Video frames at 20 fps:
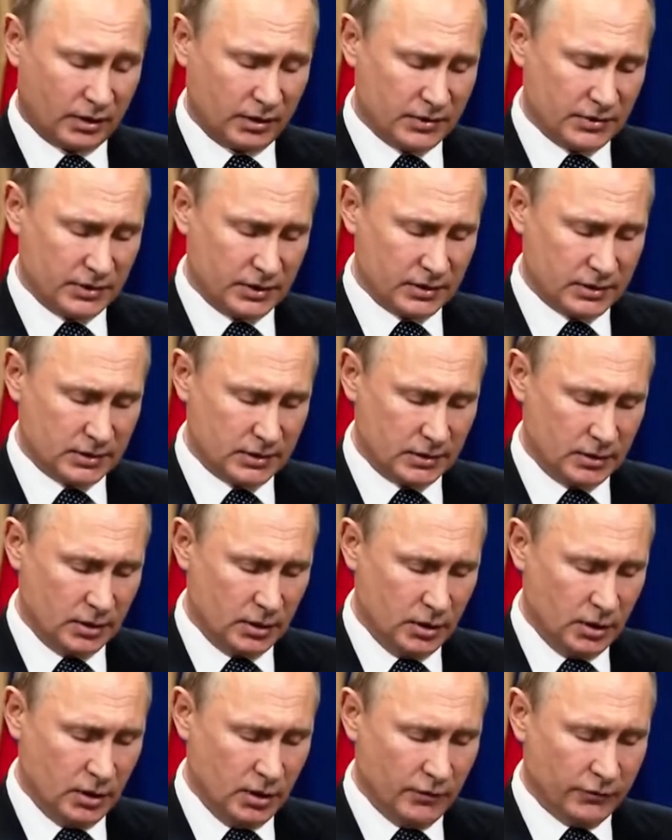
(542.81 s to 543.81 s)
we
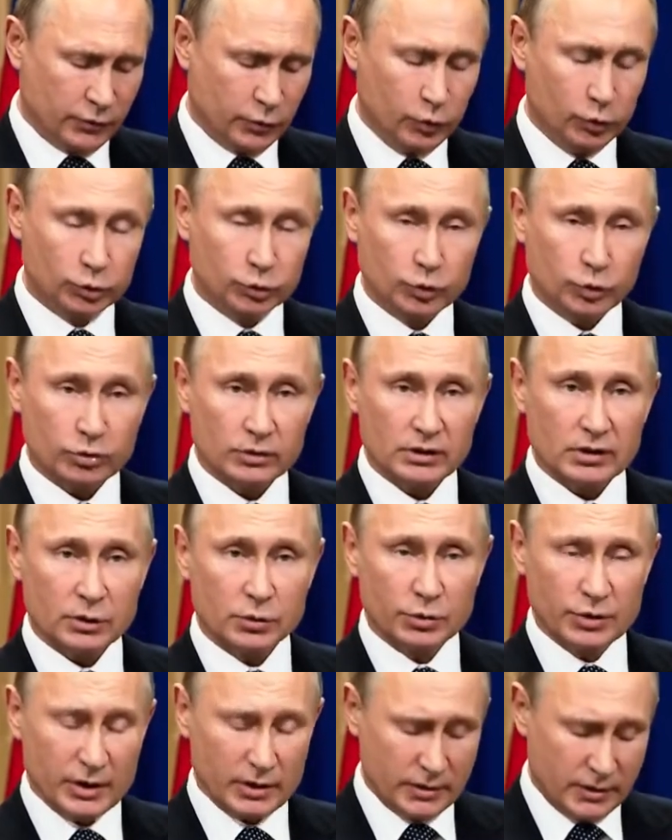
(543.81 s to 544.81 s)

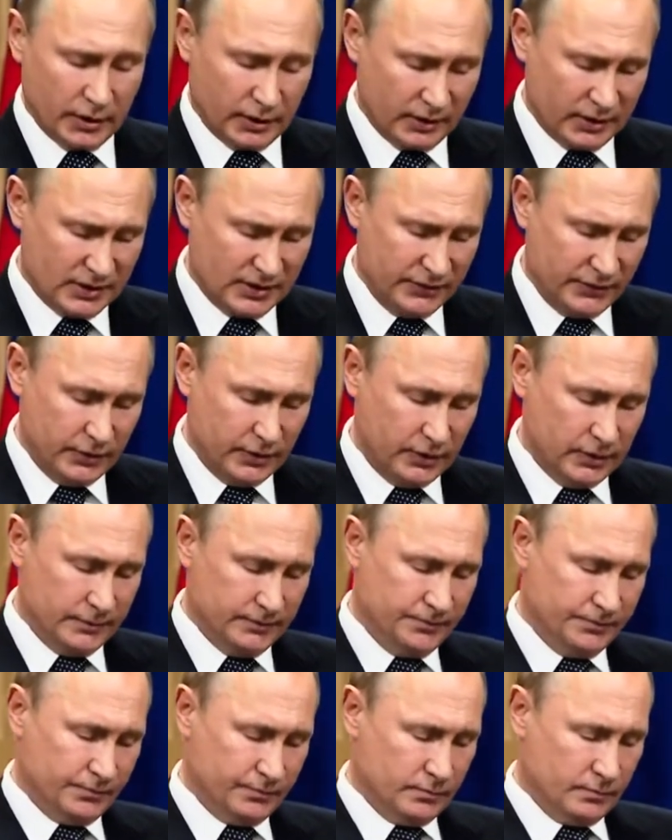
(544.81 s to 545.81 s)
restore our
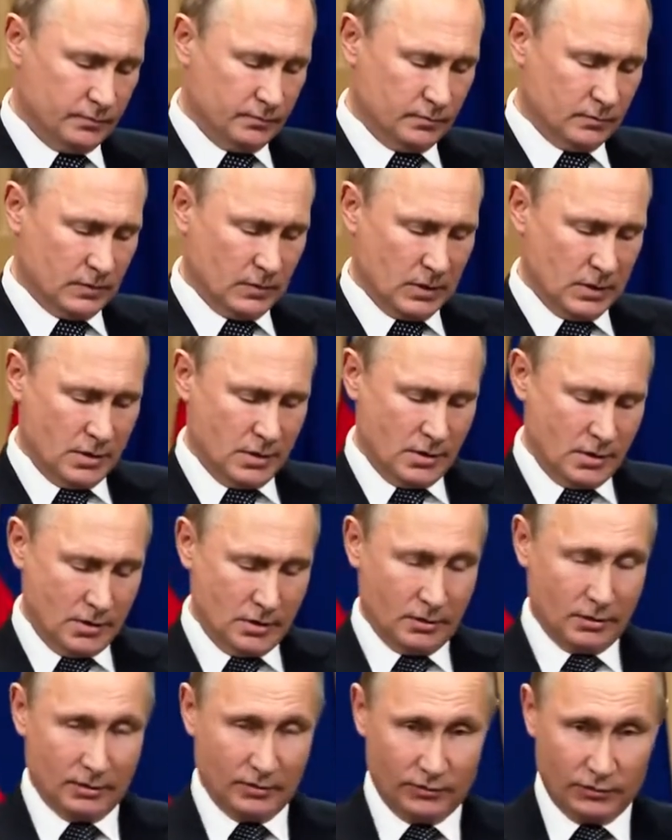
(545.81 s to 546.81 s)

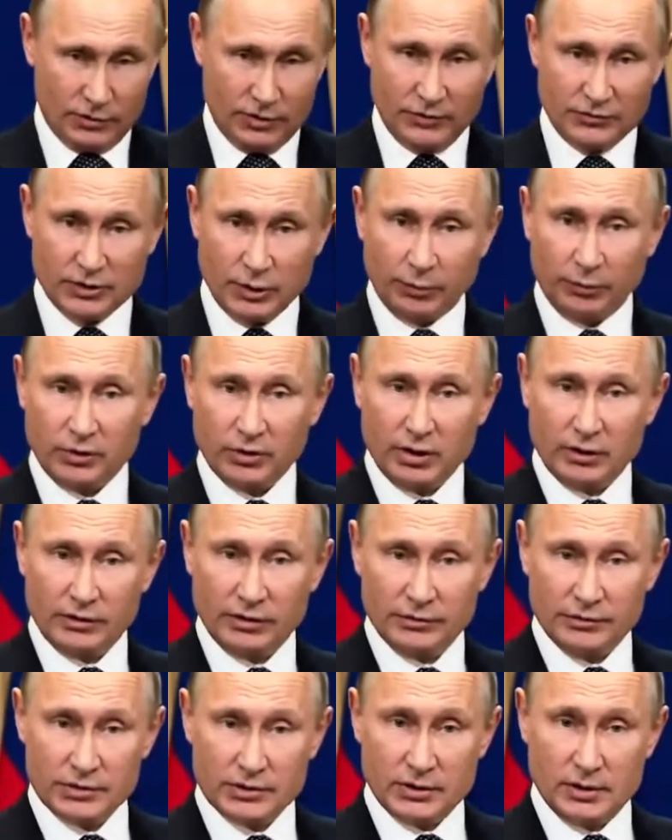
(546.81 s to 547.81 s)
cooperation in the cultural
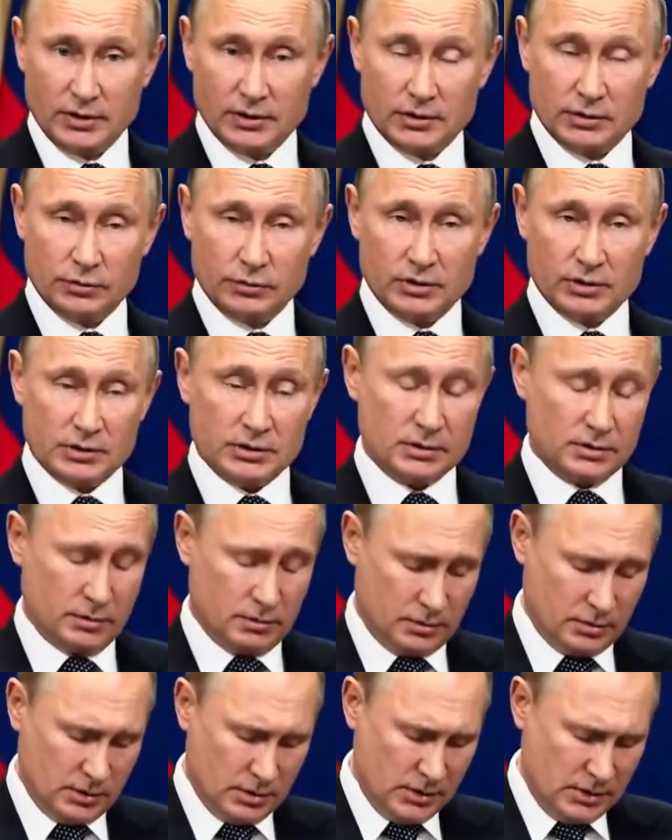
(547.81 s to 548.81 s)
area, in the
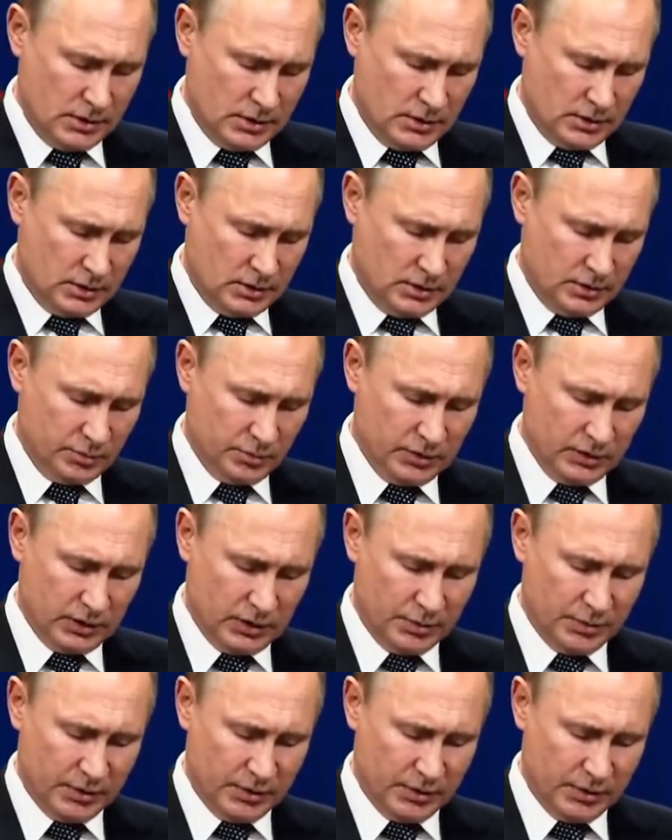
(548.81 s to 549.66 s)
humanitarian area.